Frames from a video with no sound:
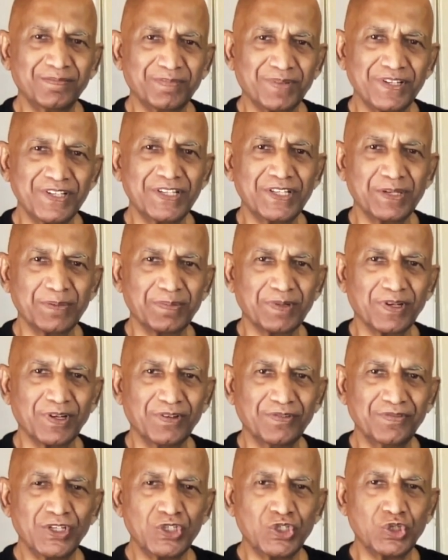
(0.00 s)
principle
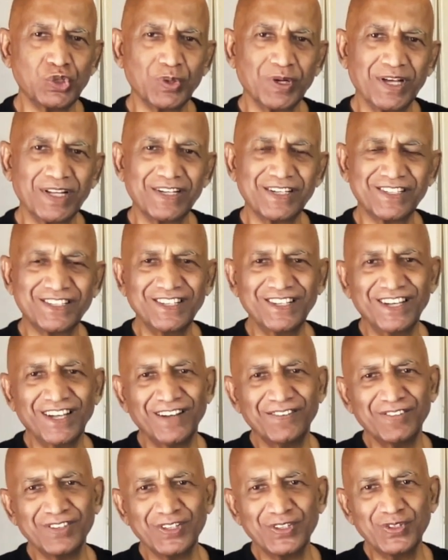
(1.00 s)
of duality
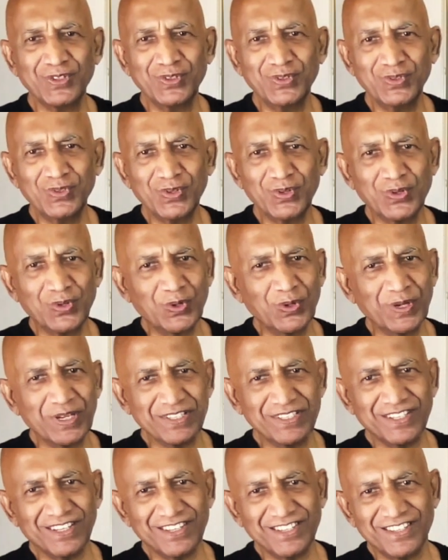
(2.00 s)
having to
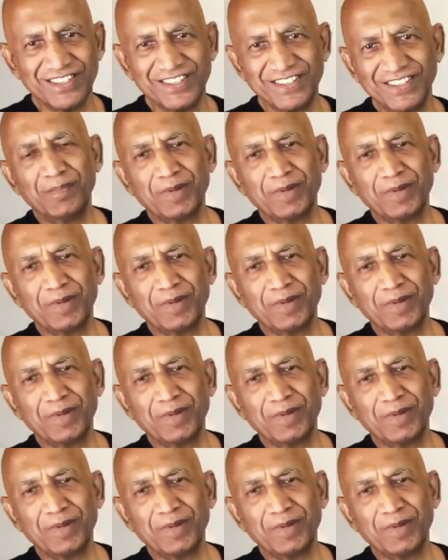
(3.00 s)
coexist.